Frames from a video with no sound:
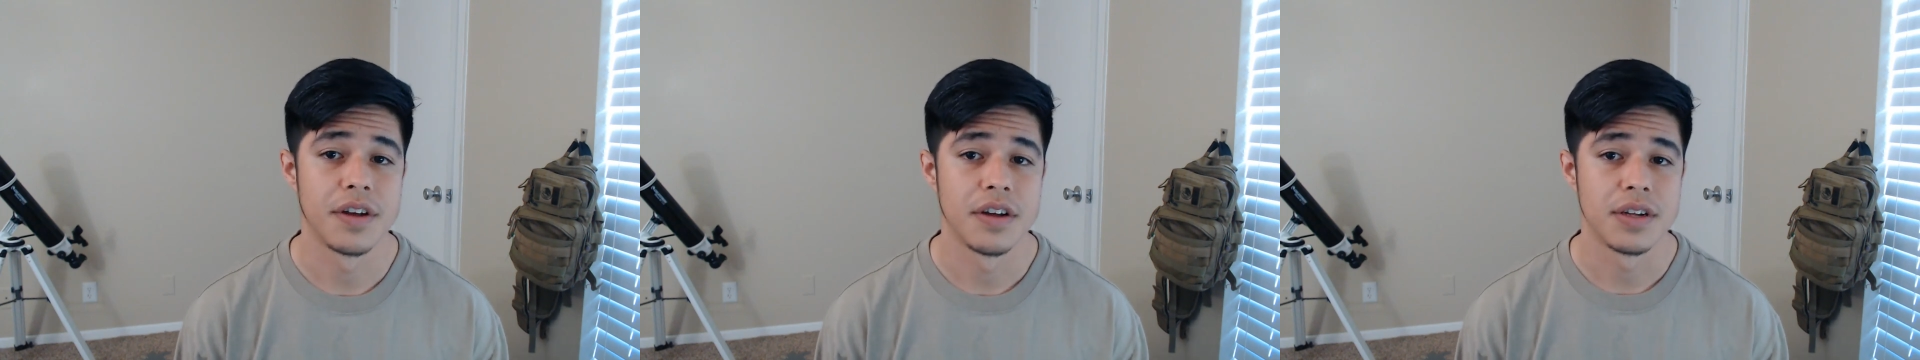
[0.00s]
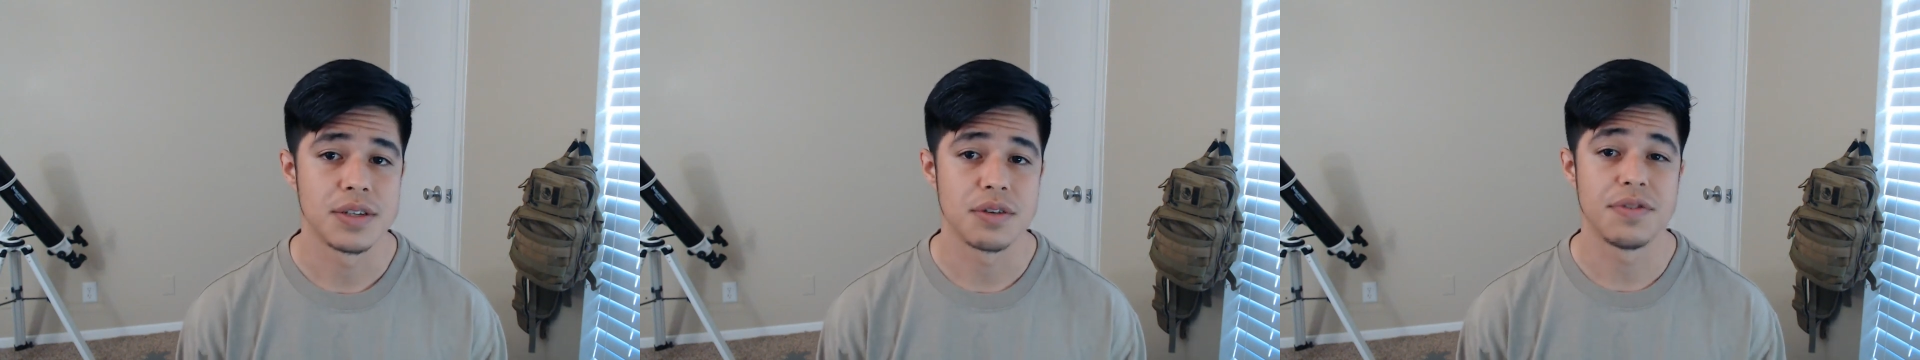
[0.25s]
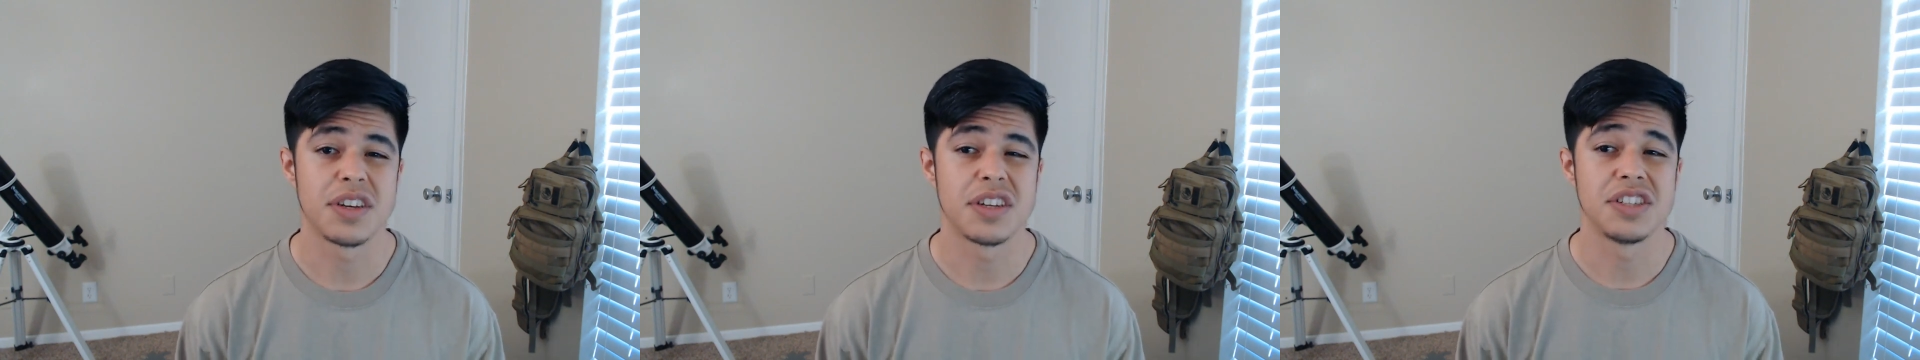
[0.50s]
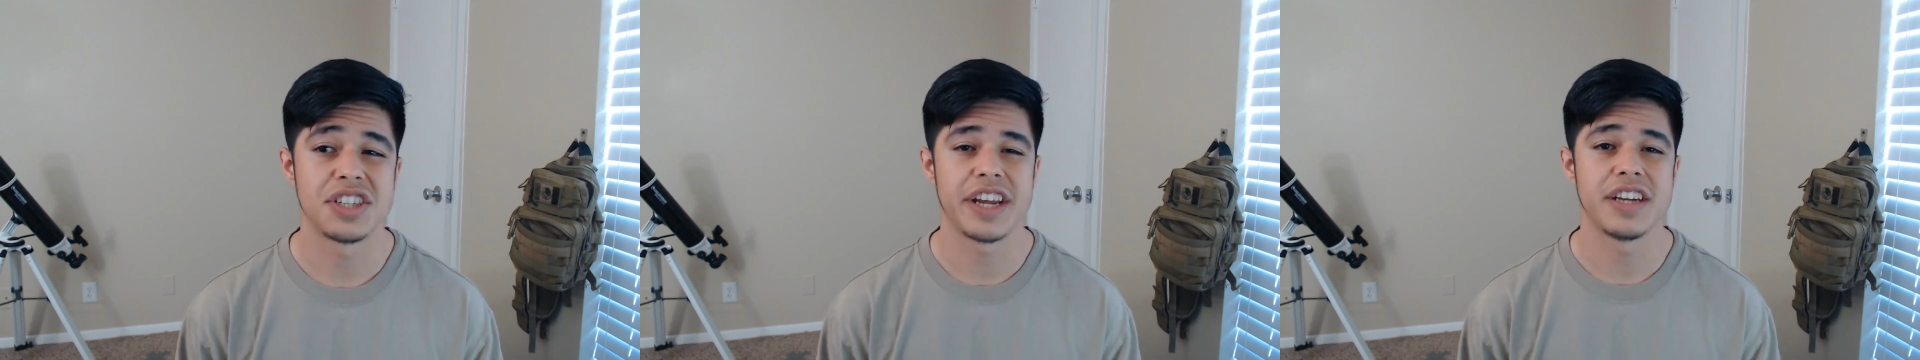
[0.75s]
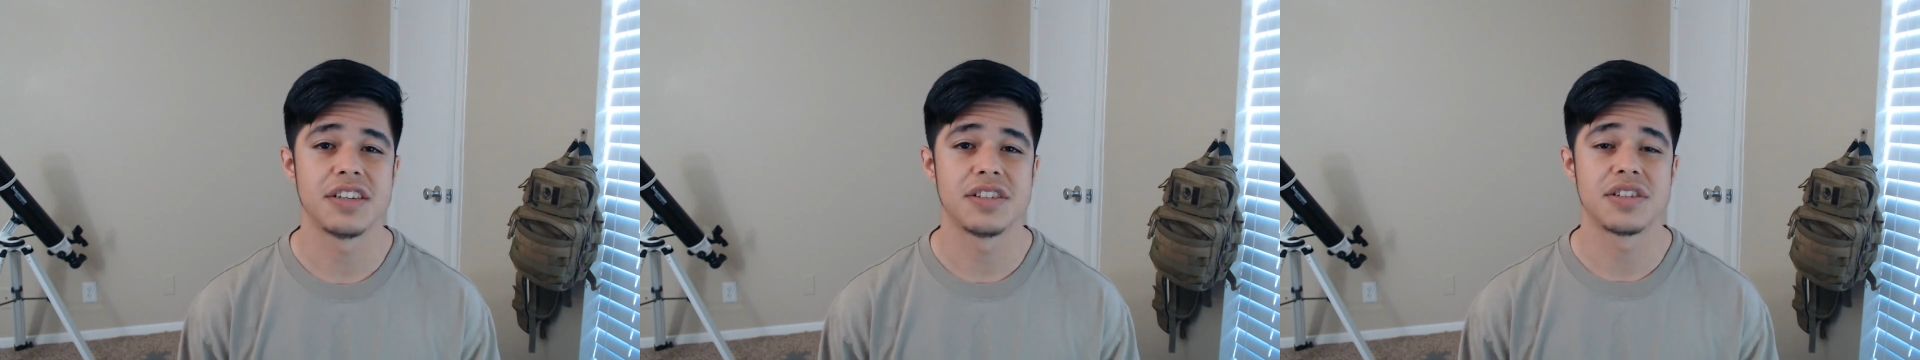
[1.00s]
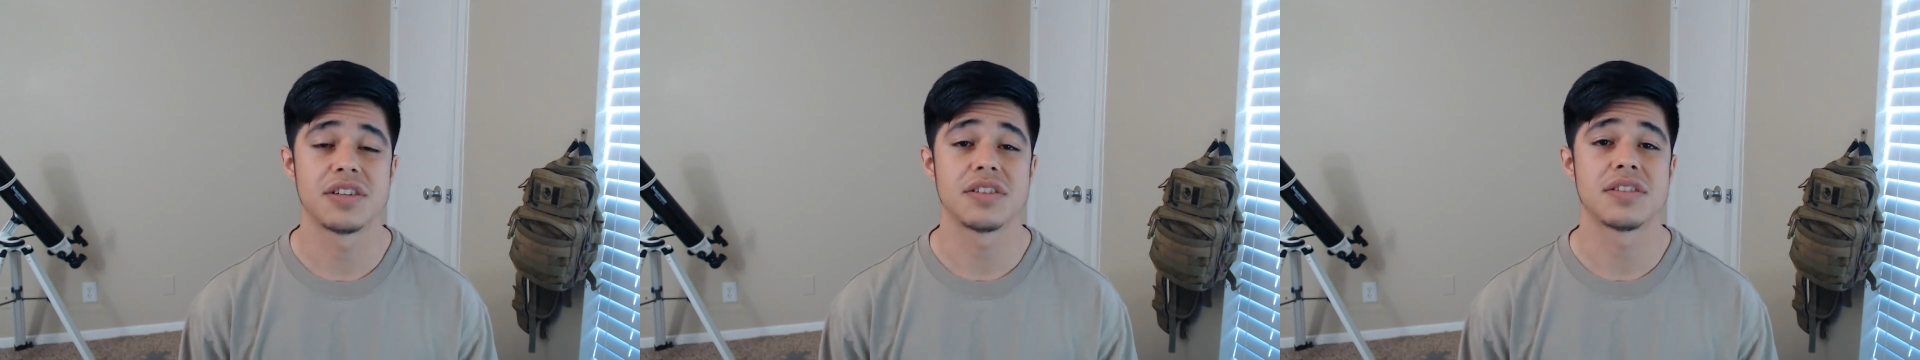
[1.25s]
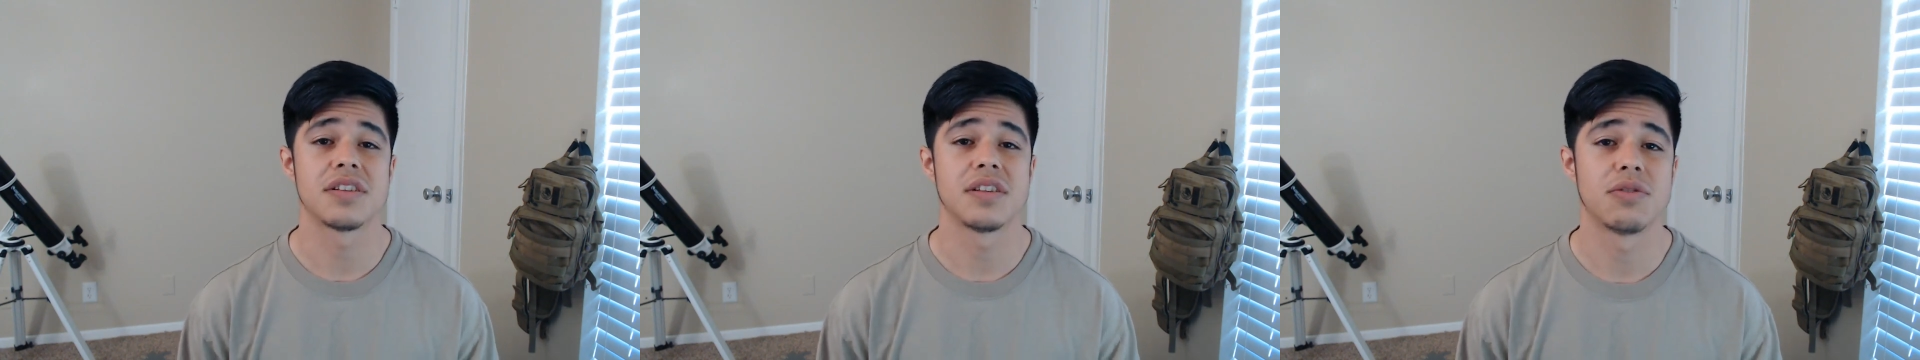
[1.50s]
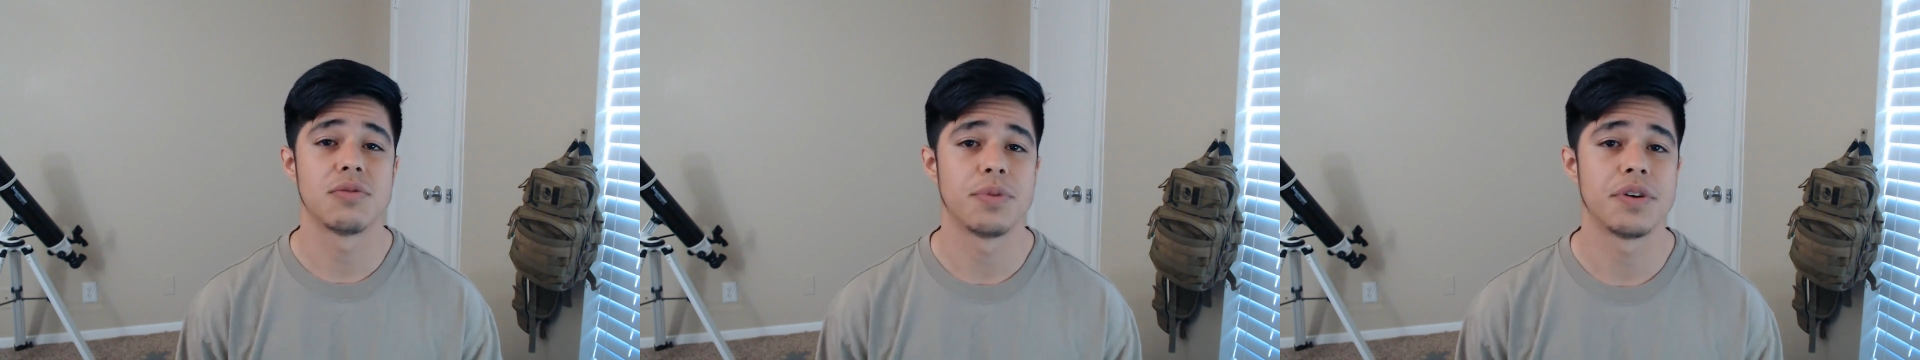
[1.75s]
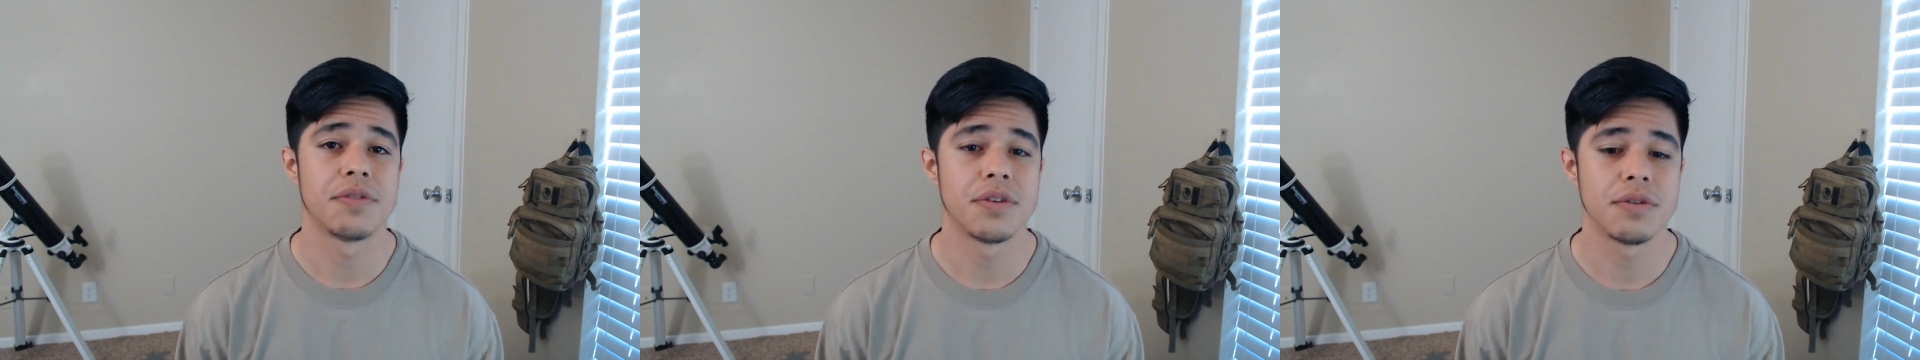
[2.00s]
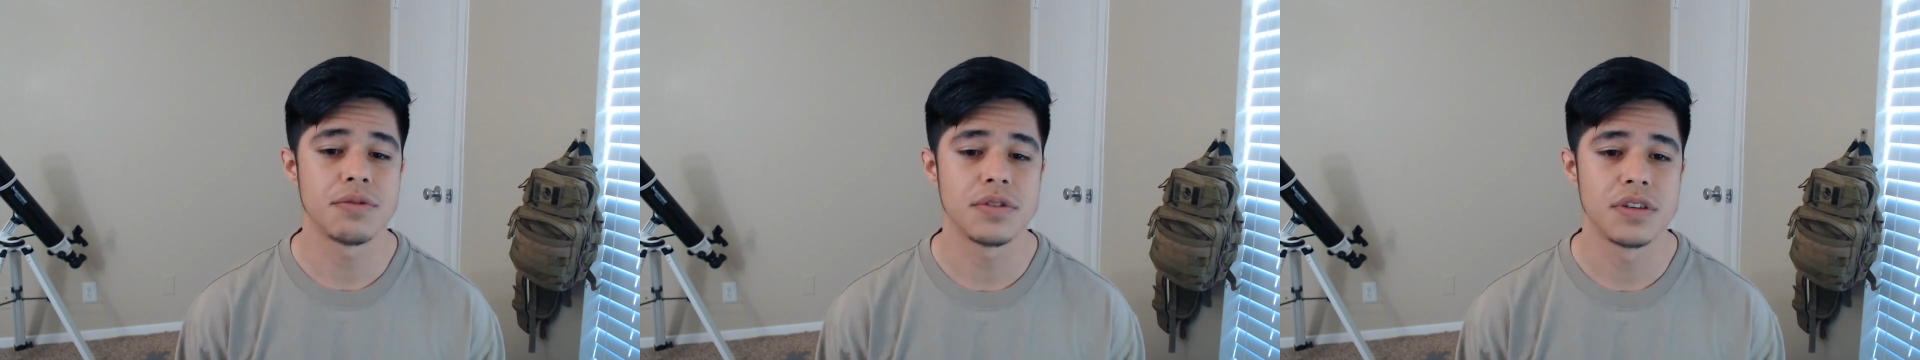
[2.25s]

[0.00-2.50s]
So if you can change just a little bit of those,